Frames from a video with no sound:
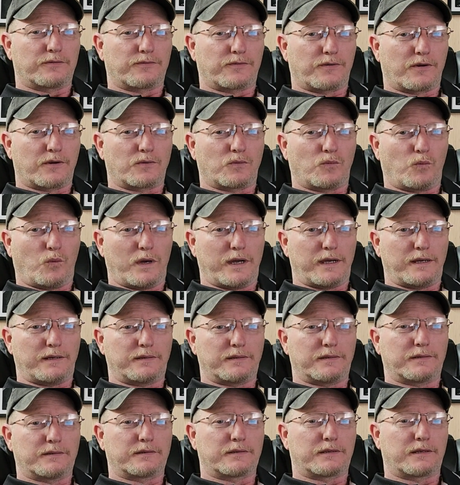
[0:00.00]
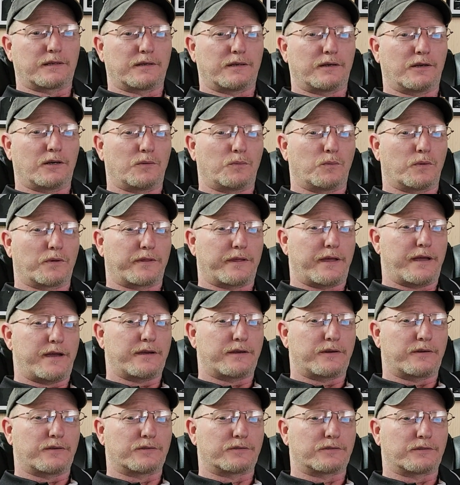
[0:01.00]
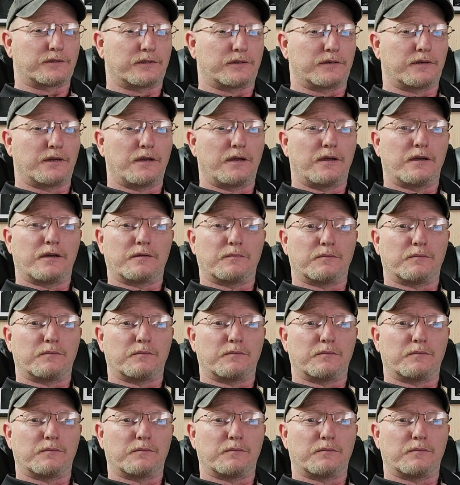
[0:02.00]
front weight can help with accuracy